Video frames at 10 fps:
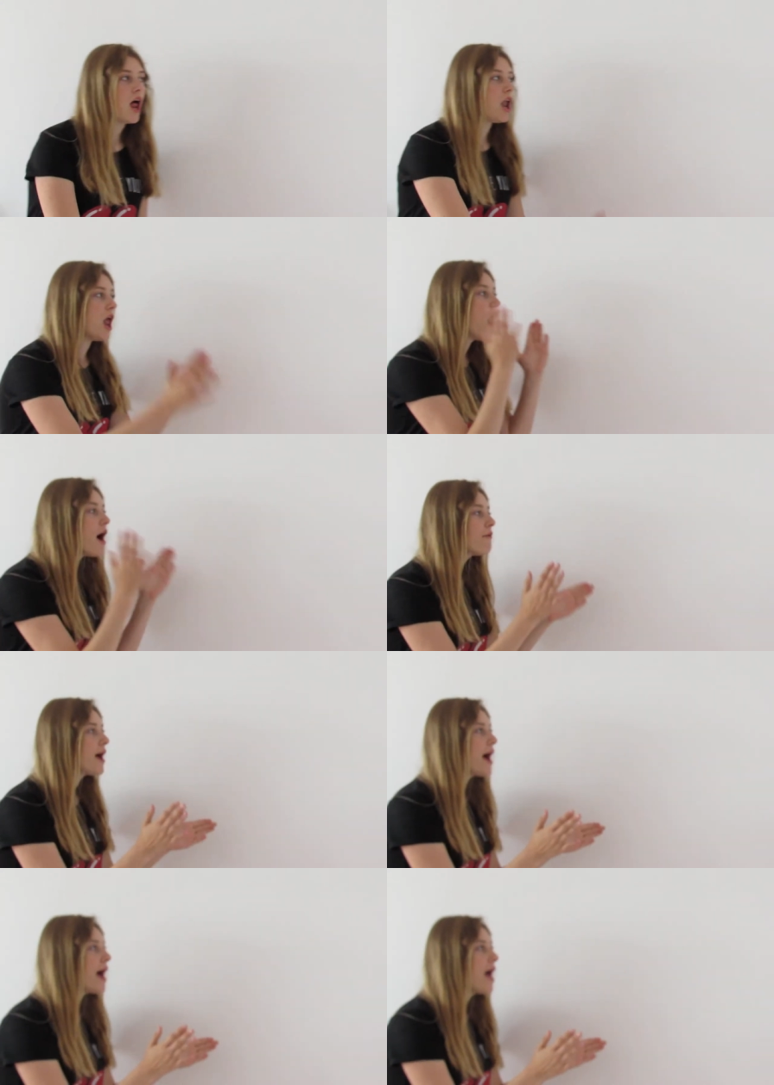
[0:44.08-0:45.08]

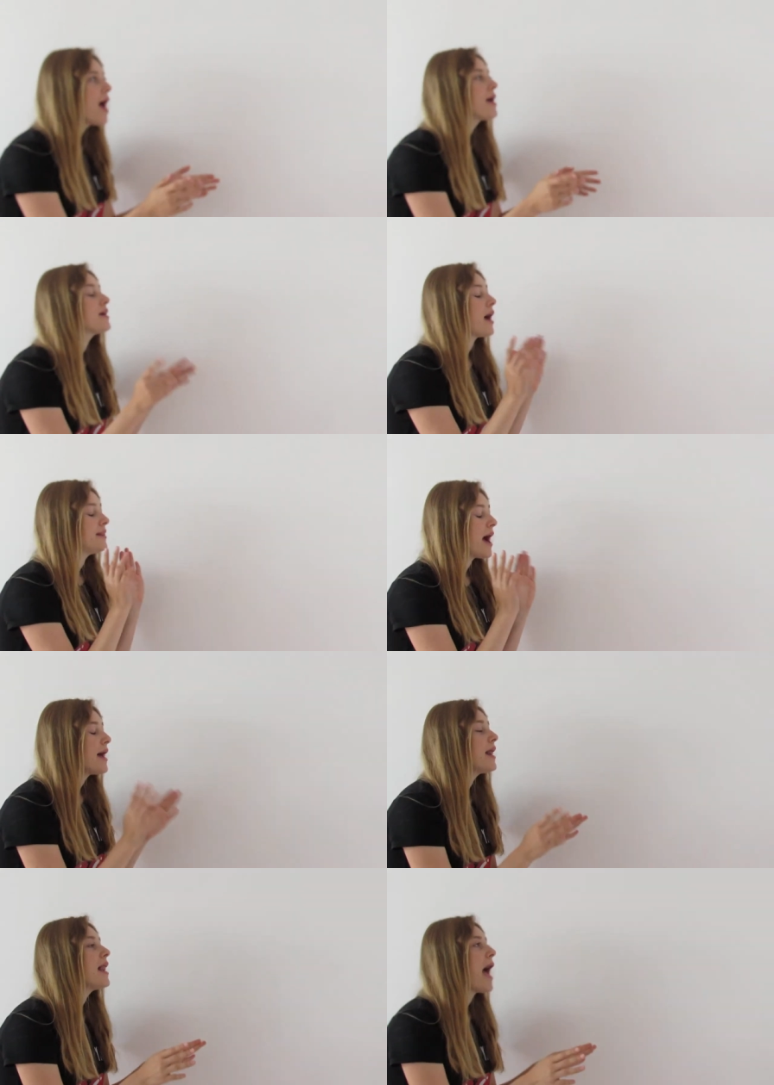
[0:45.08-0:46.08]
Laura, you're
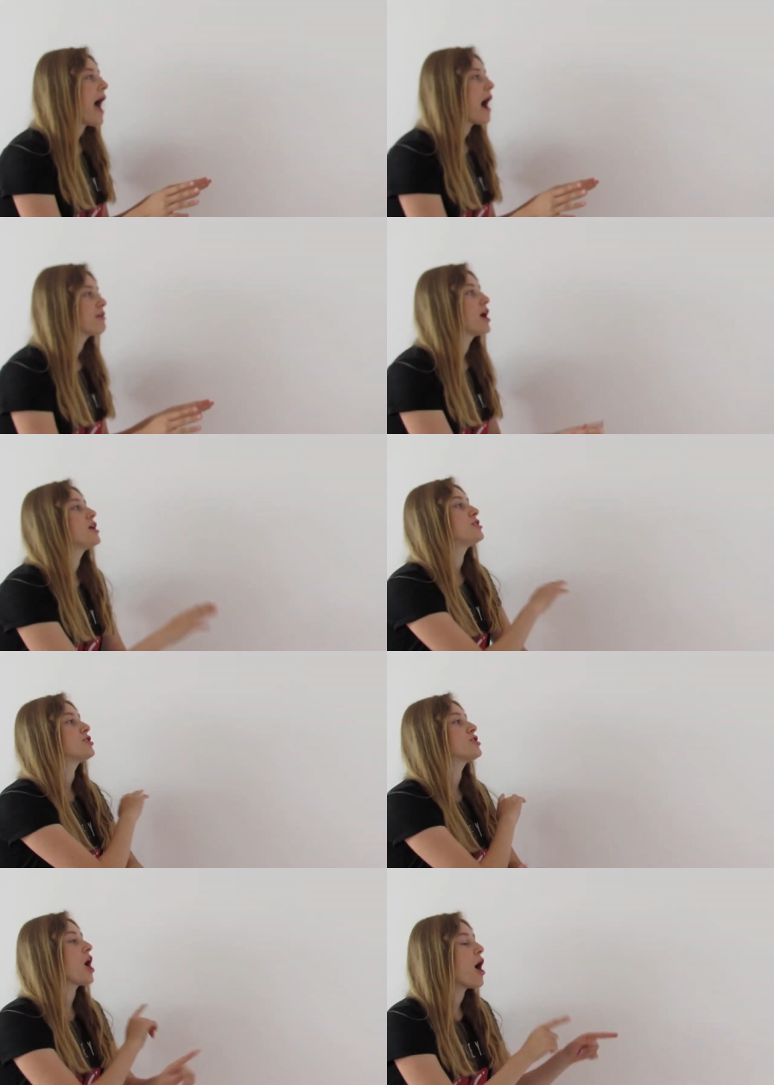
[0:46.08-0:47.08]
not allowed to
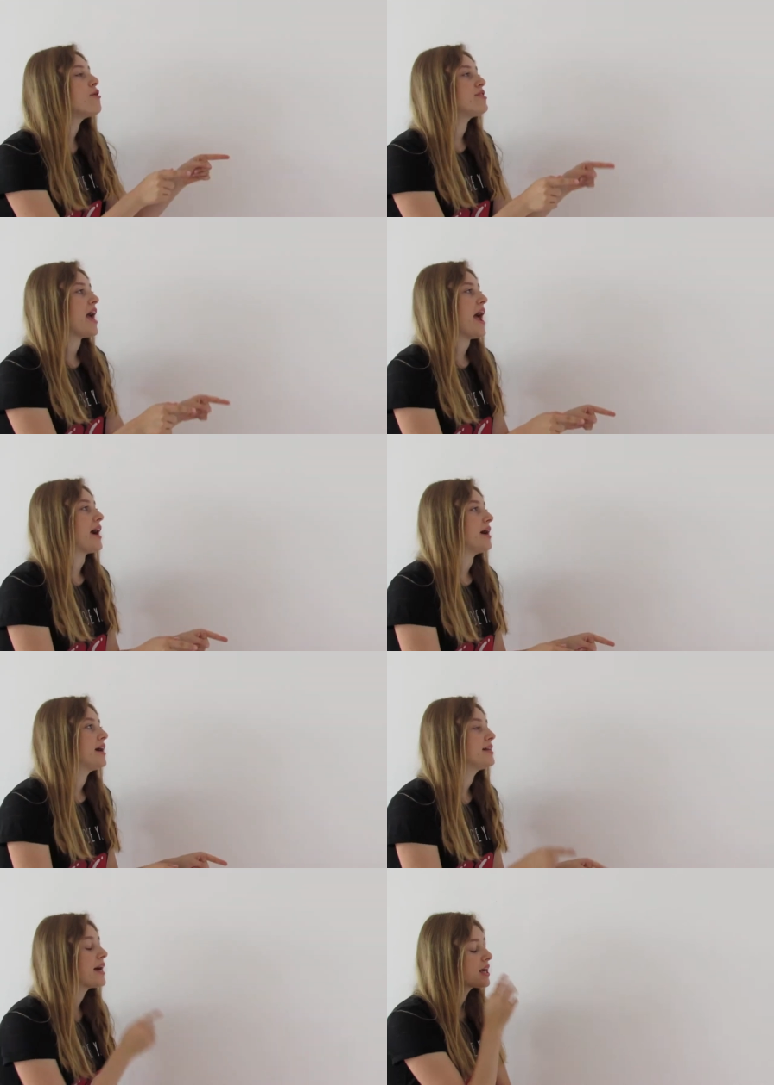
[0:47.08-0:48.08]
go there.
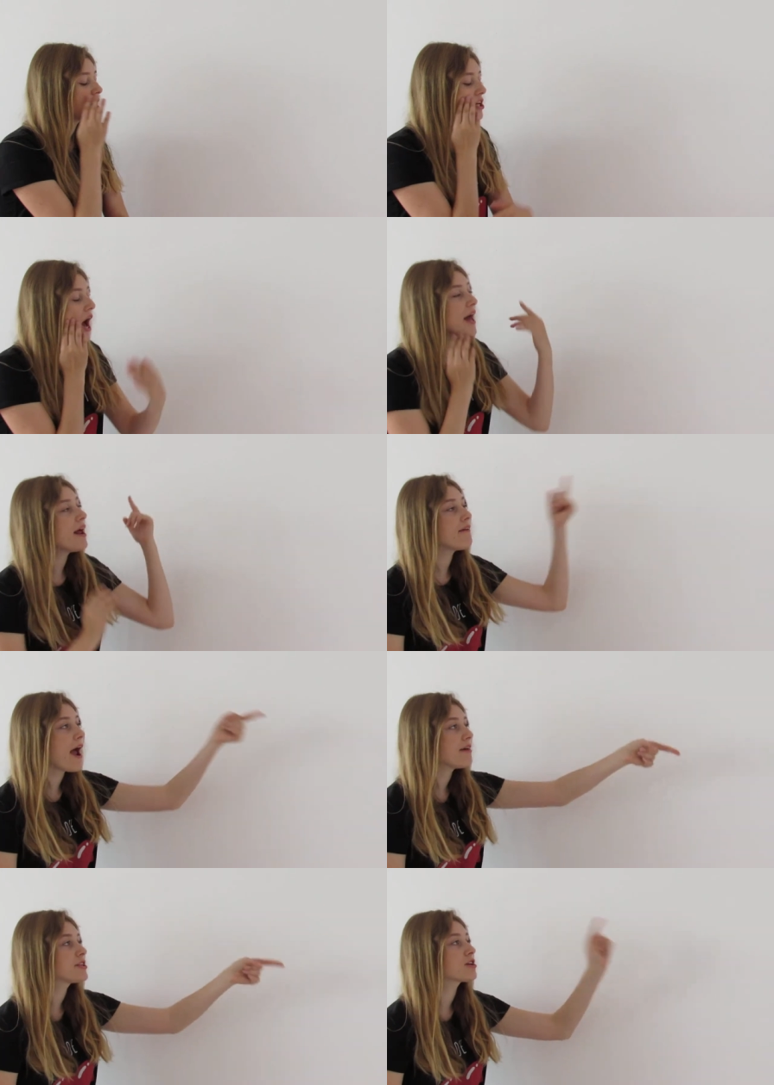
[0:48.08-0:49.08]
Like, you're not
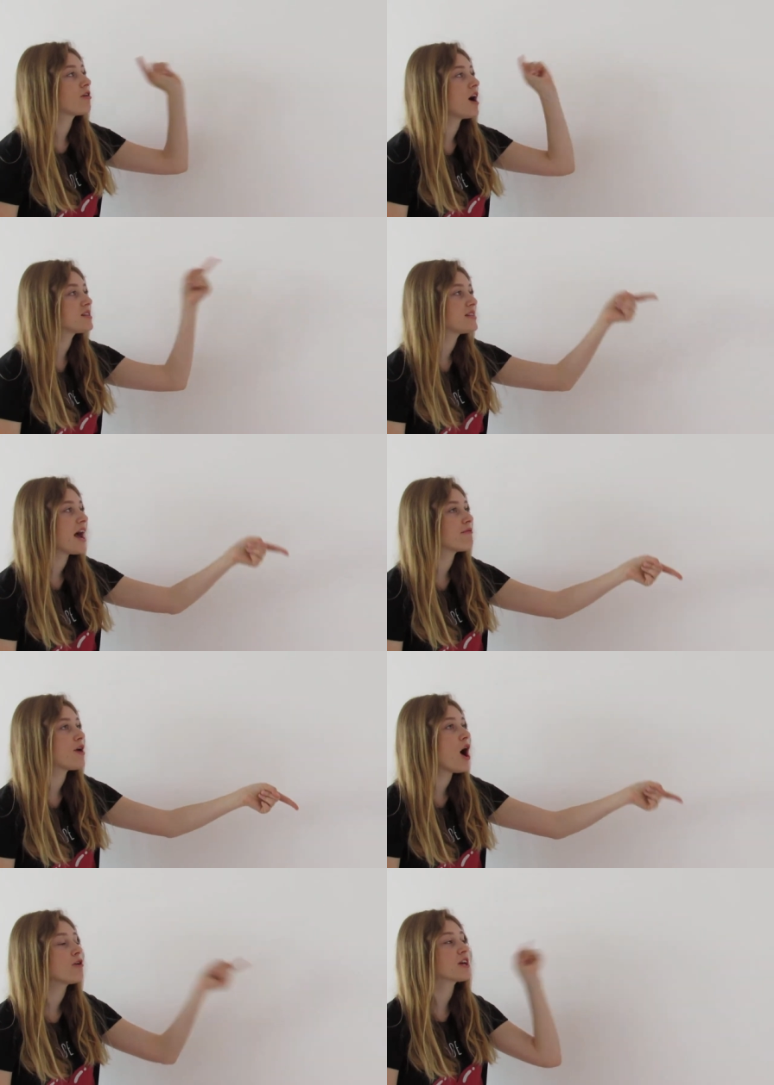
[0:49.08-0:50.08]
allowed to cross that
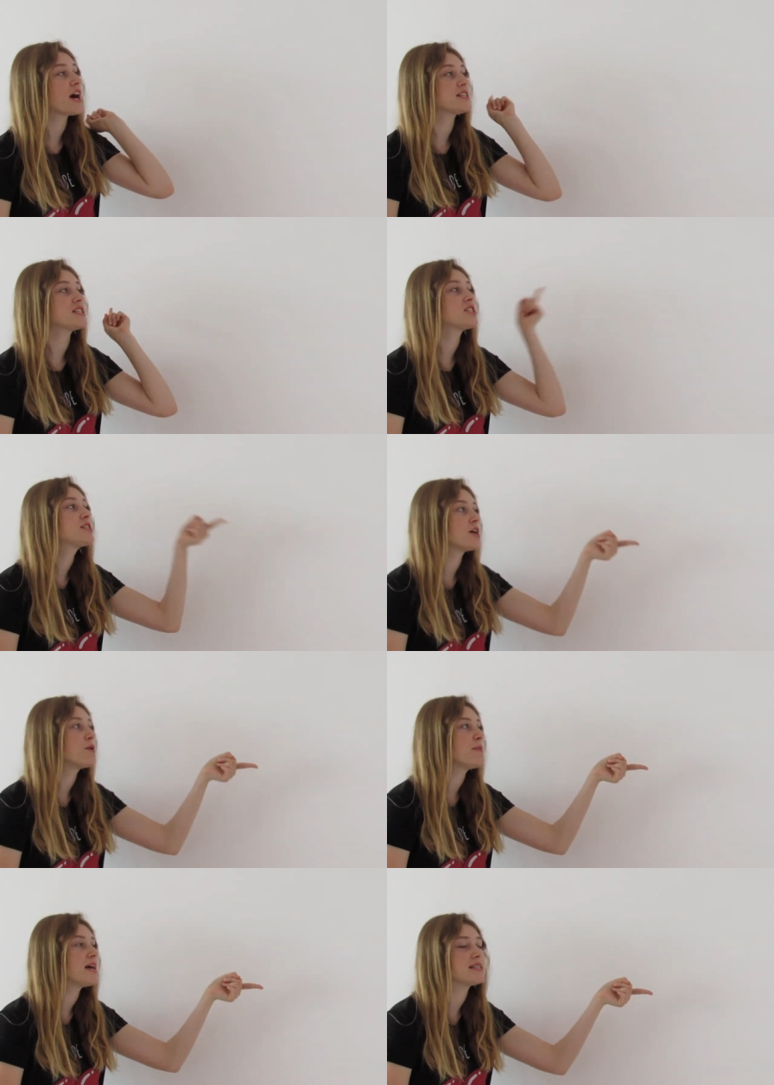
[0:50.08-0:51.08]
road because it's
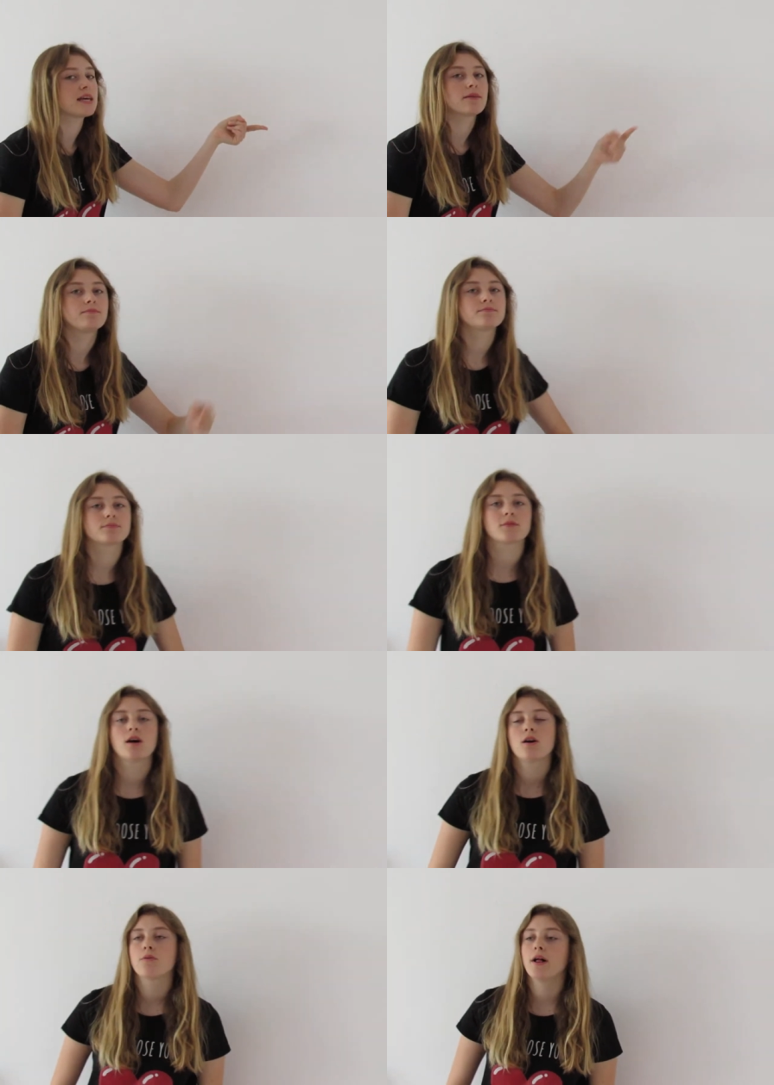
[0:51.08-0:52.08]
too busy.
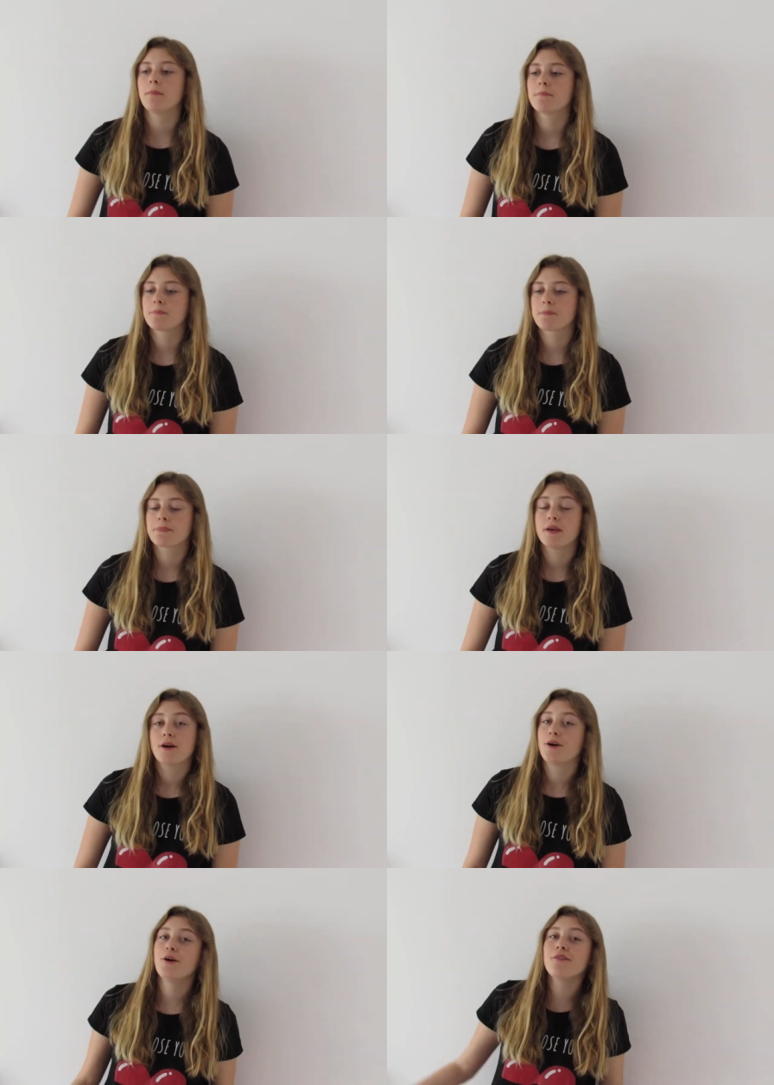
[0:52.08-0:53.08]
Well,
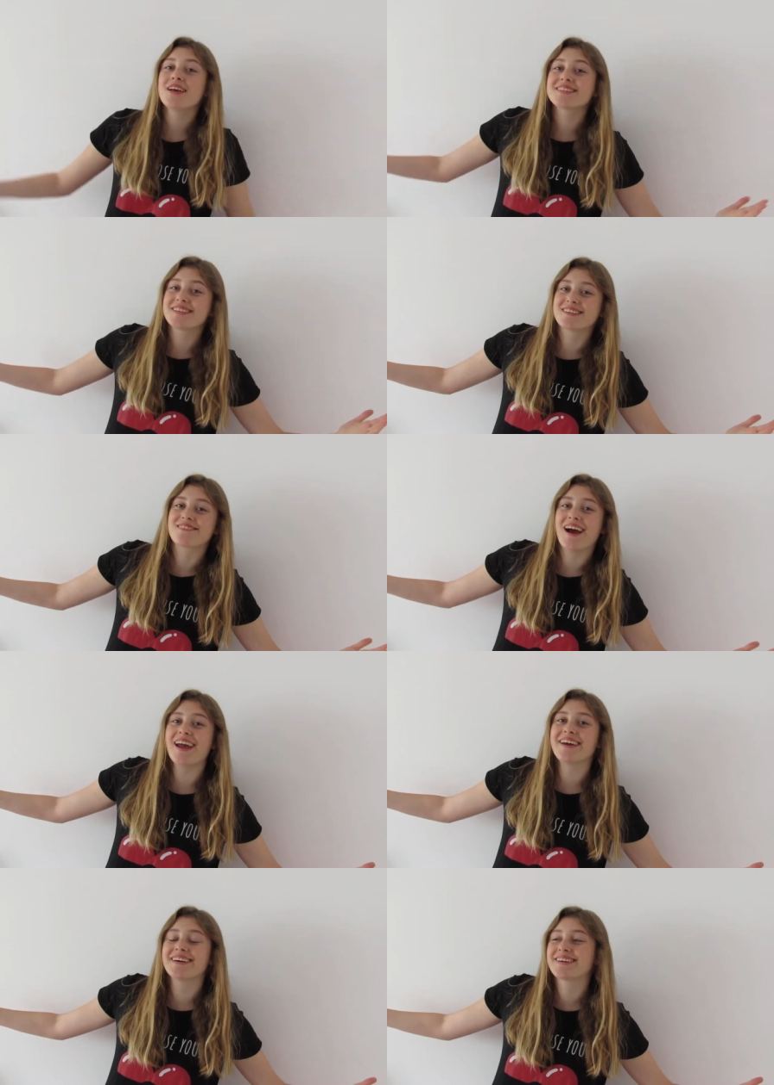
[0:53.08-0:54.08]
who listens,
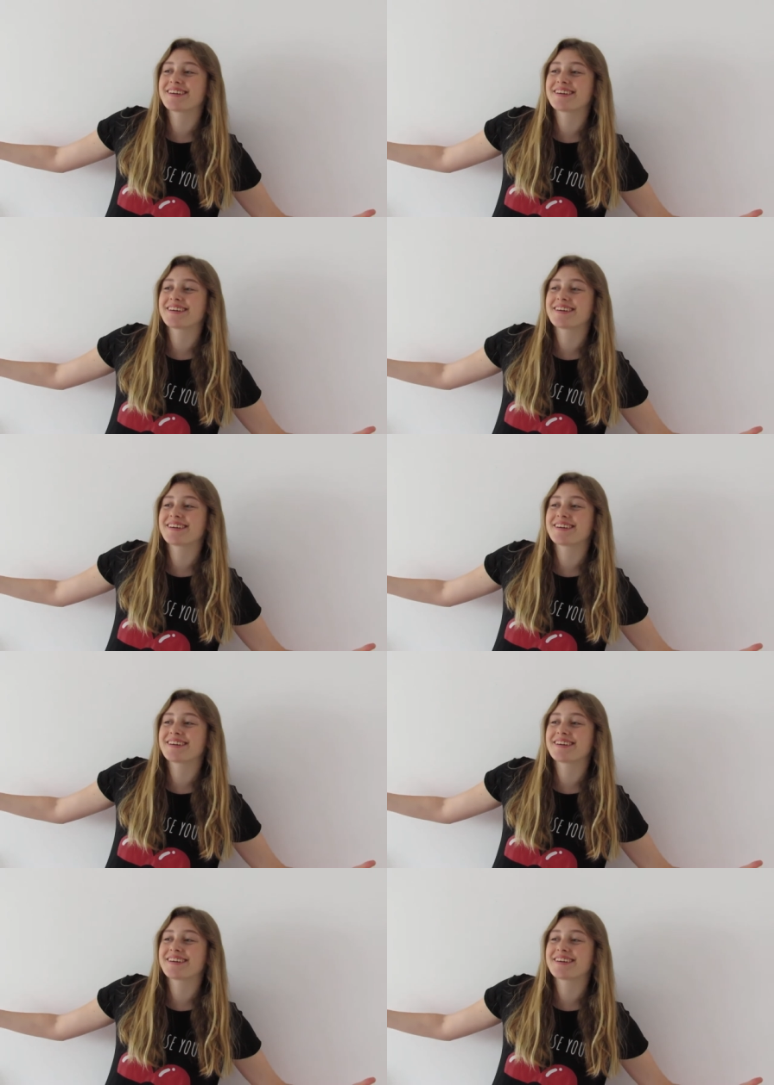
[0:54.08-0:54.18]
right?